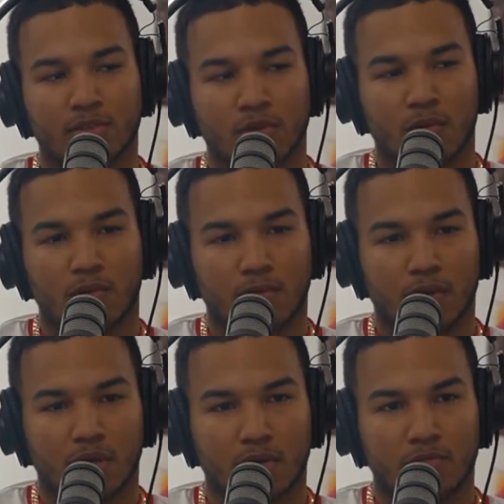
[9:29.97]
So
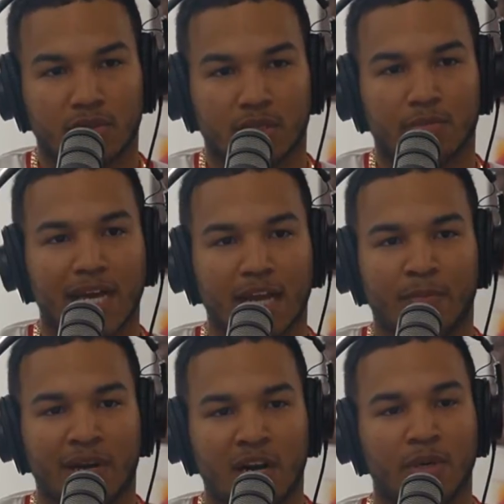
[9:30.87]
with the black
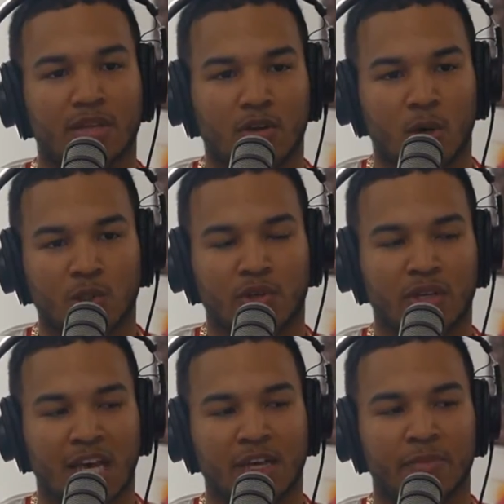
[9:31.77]
empowerment and
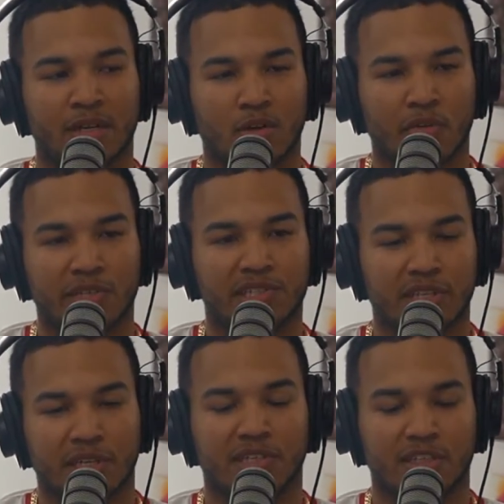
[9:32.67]
cultural enlightenment and all these things